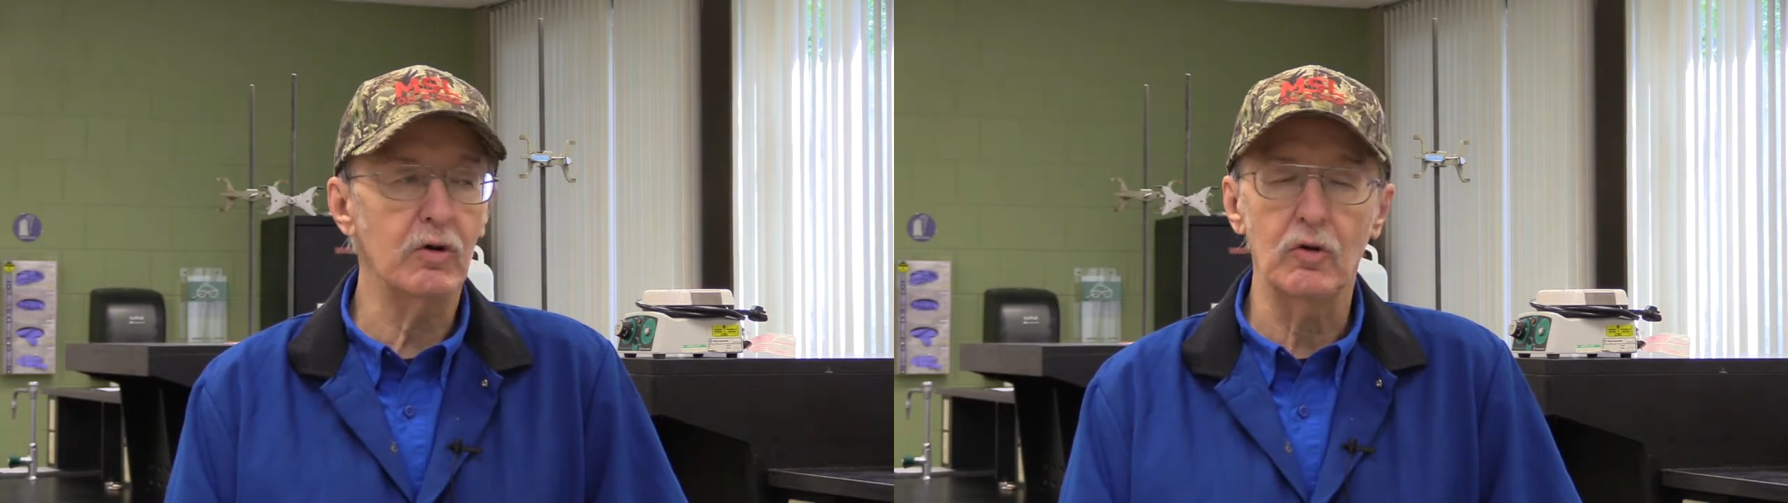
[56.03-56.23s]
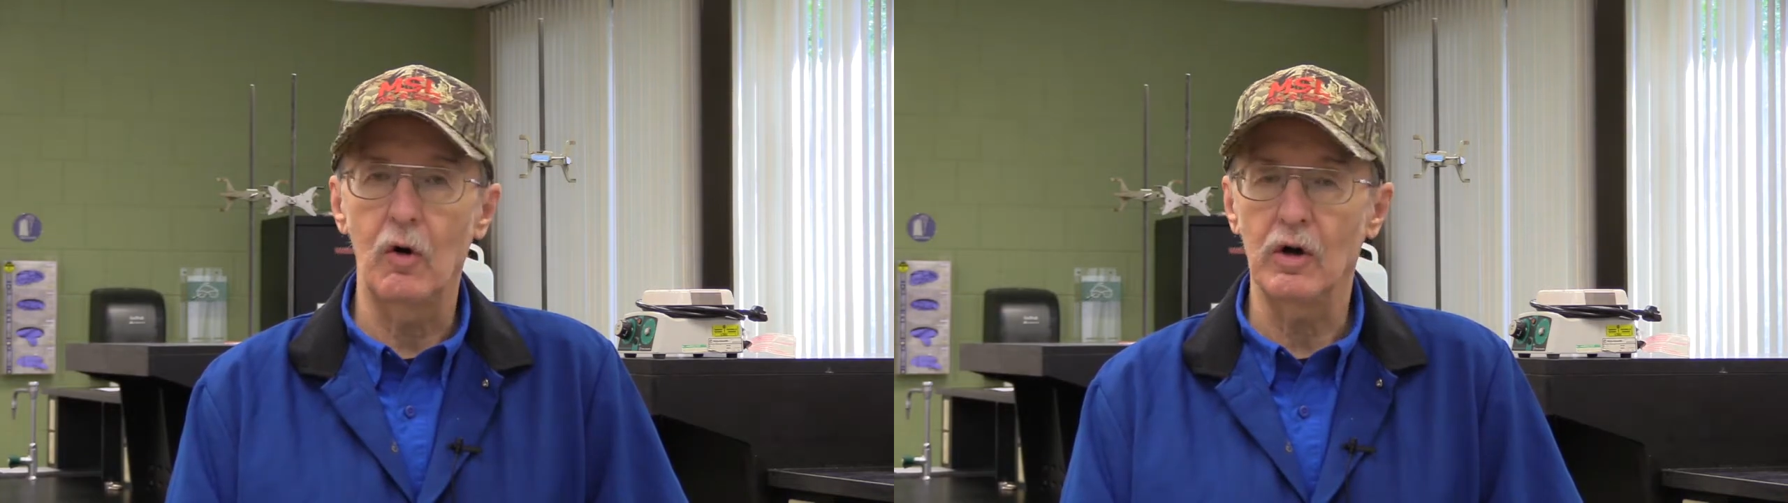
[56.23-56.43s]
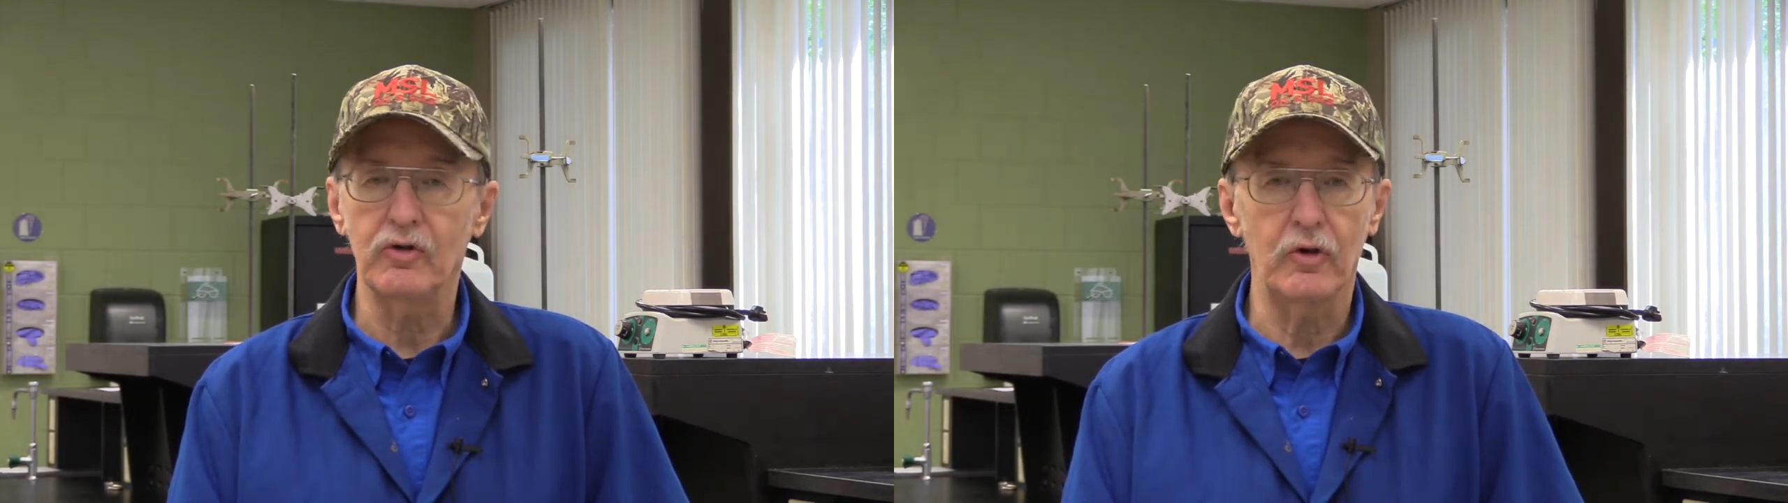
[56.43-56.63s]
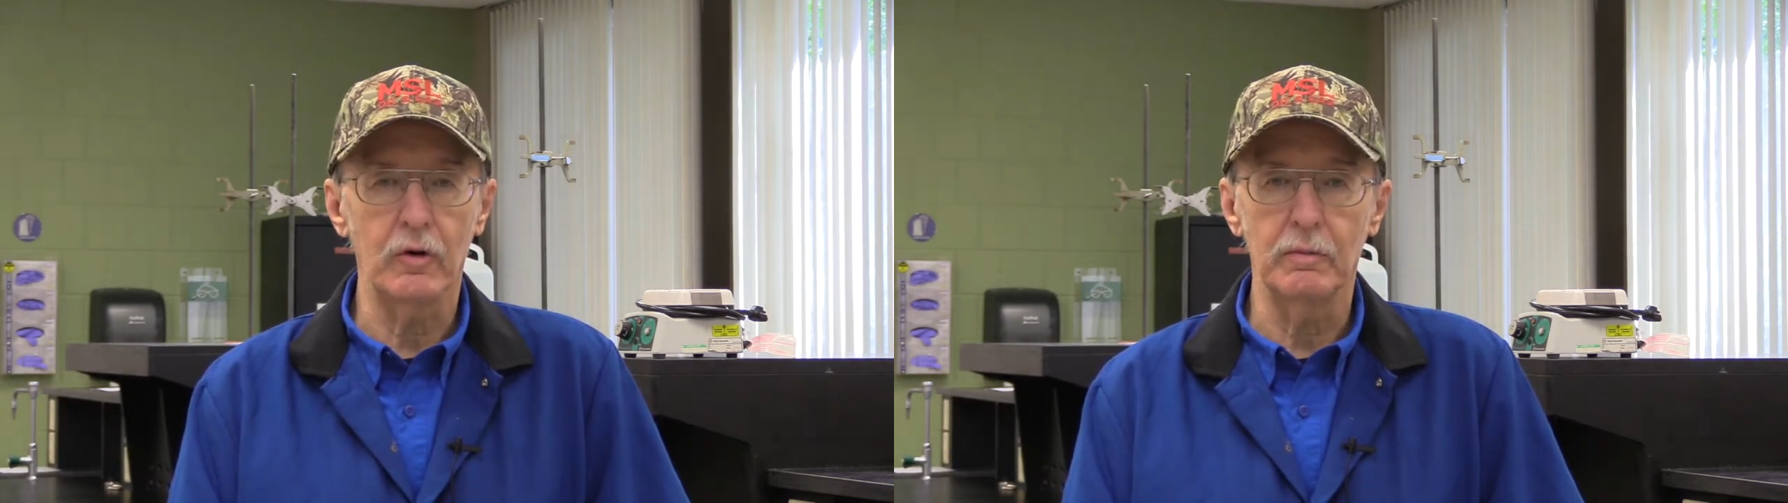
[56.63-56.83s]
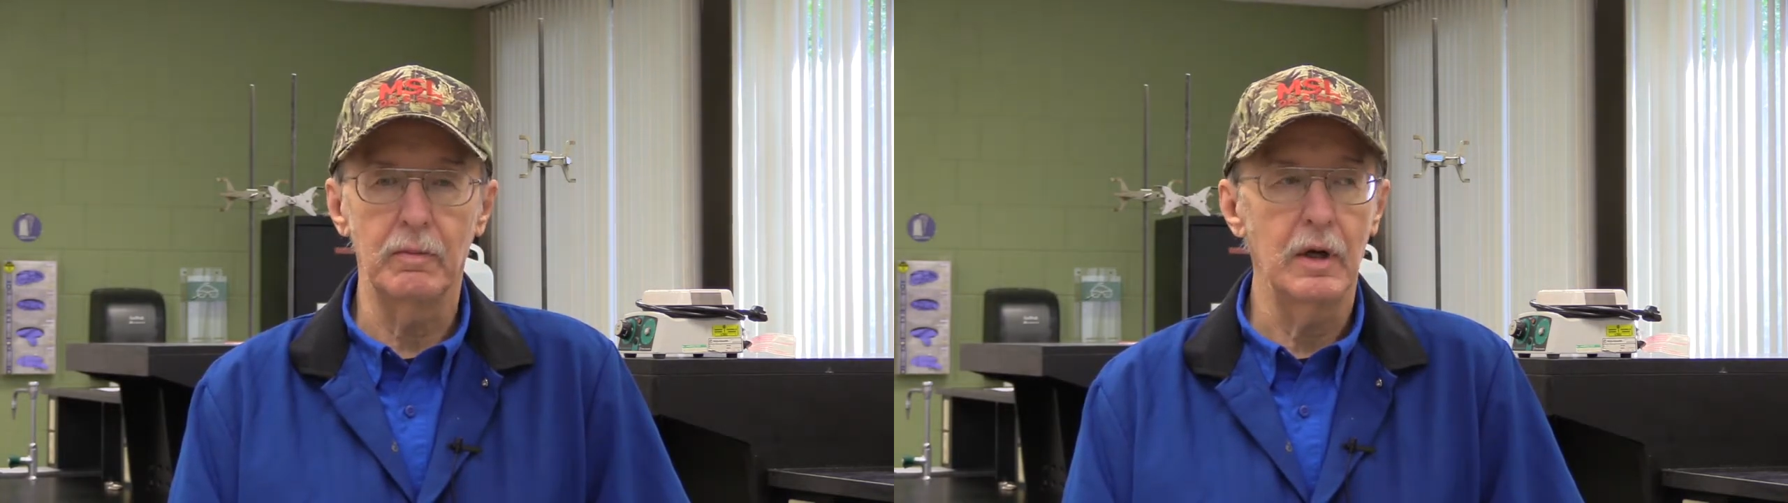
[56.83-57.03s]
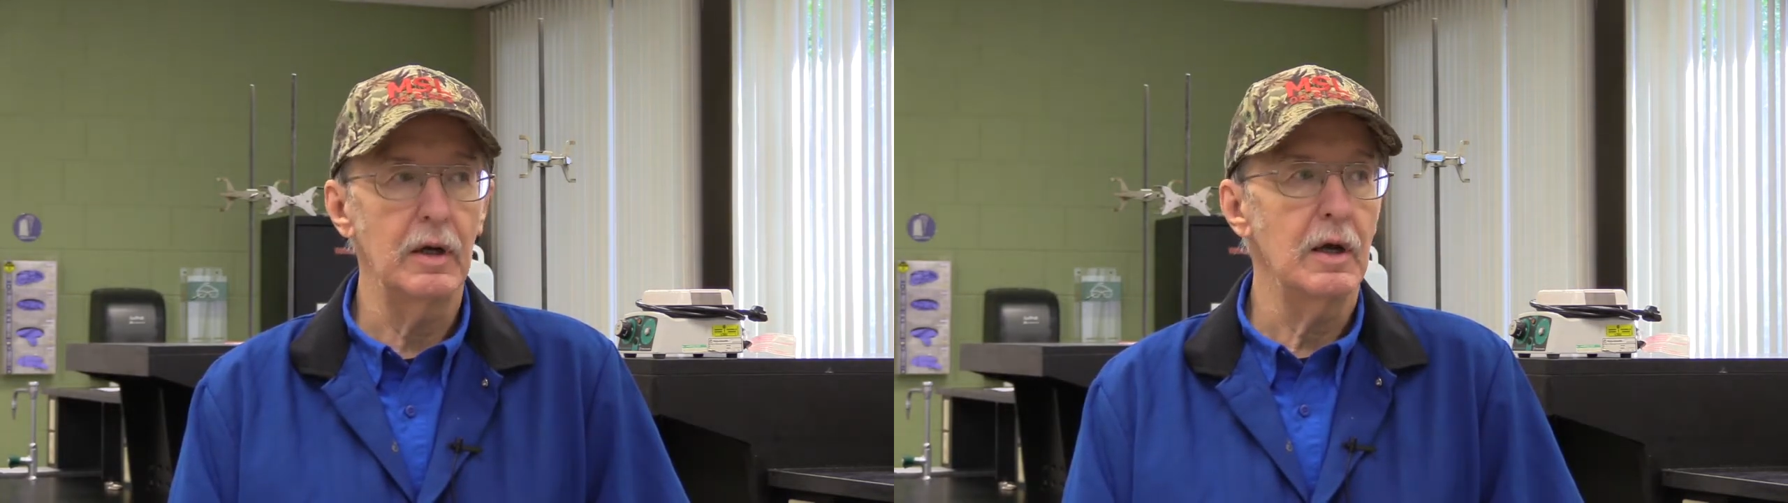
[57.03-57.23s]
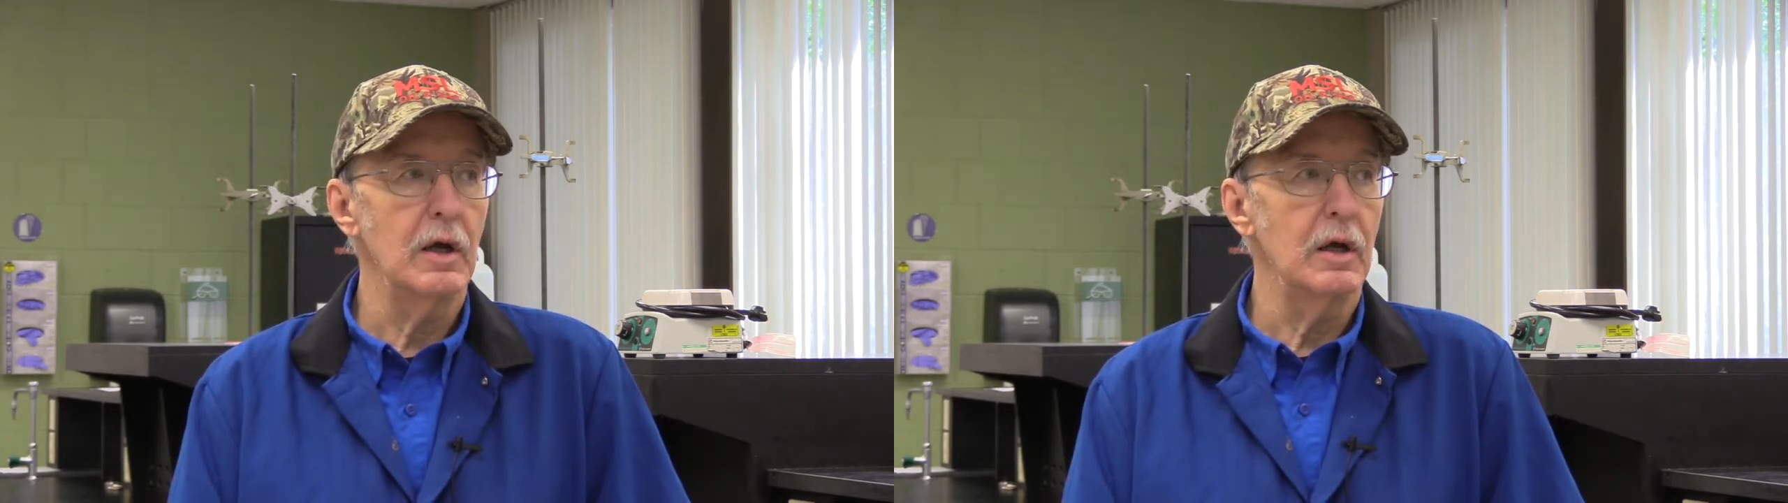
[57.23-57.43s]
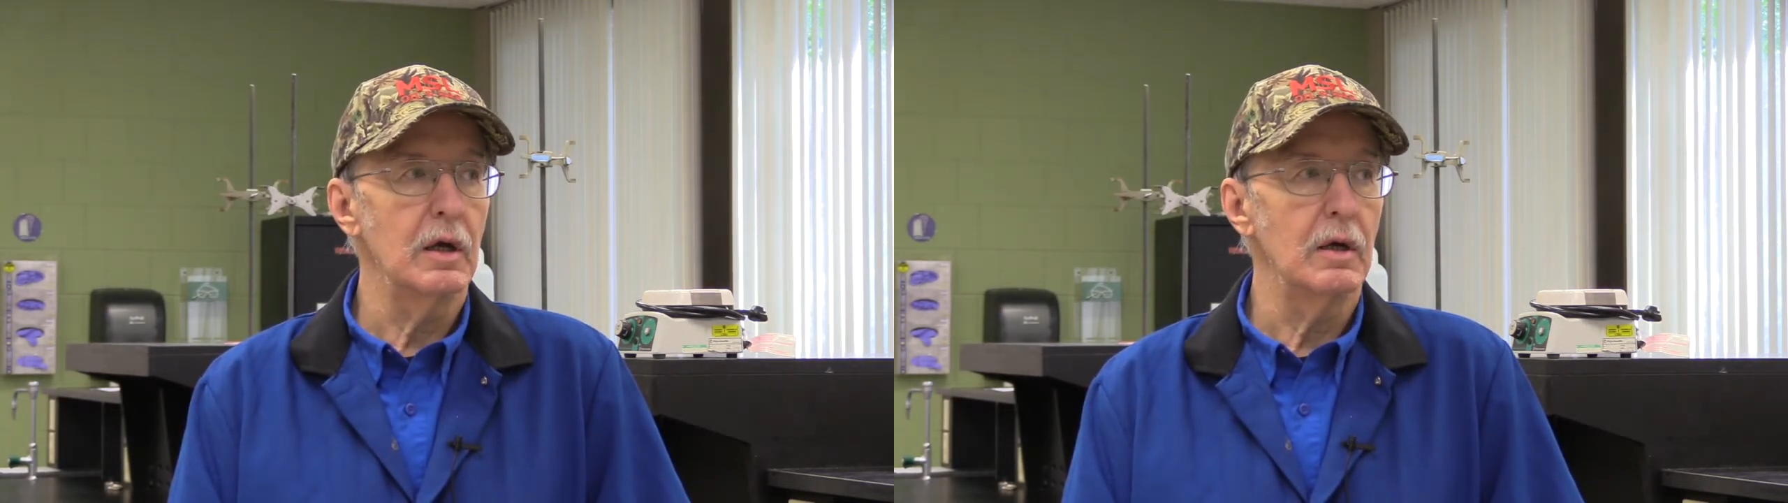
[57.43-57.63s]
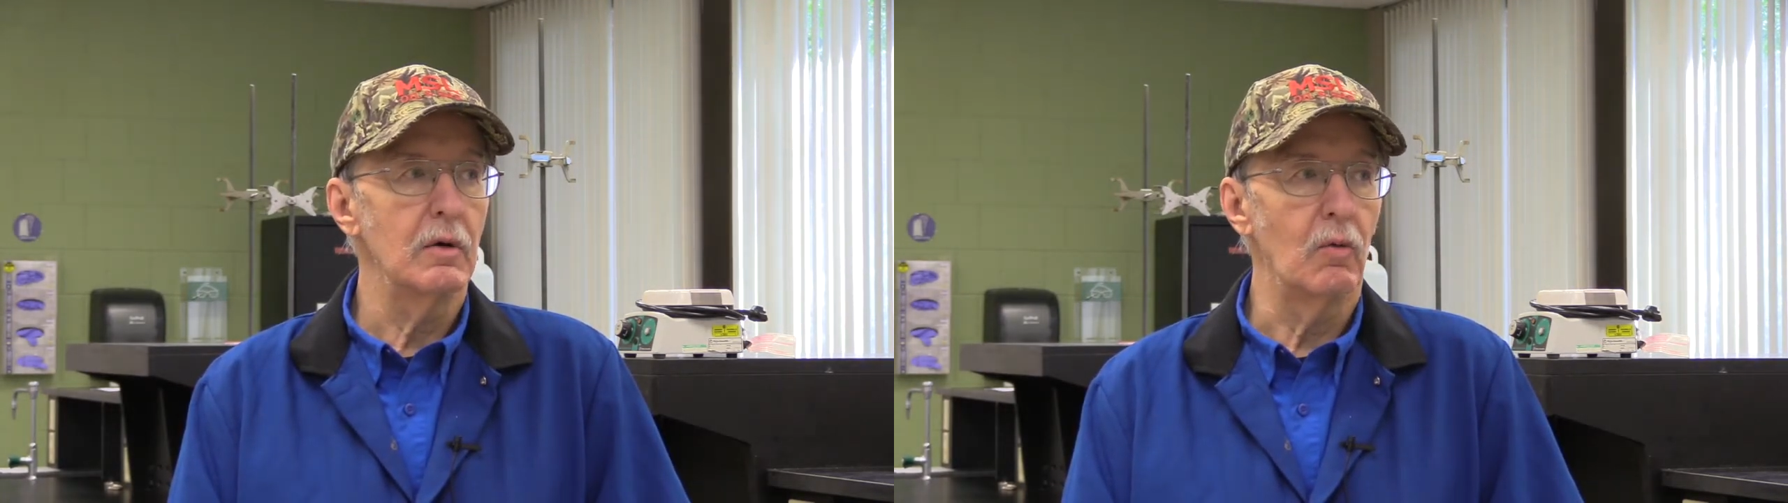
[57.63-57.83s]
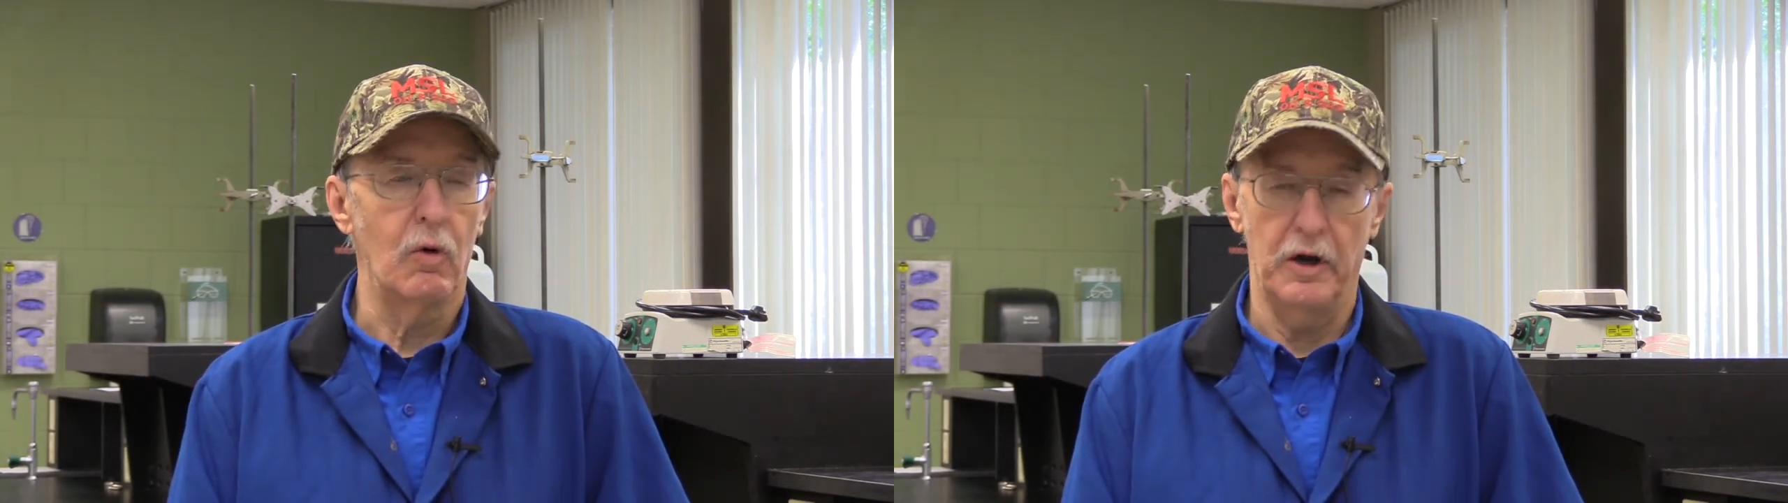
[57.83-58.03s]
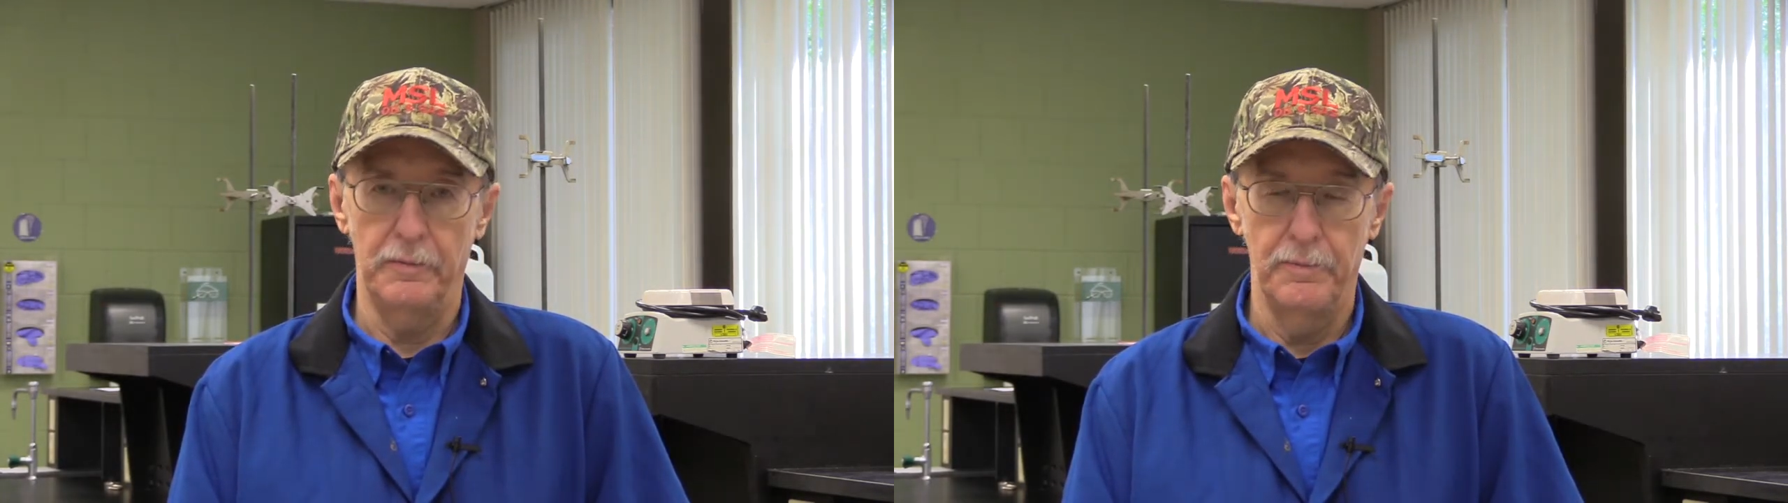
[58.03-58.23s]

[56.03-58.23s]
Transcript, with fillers: long-term one.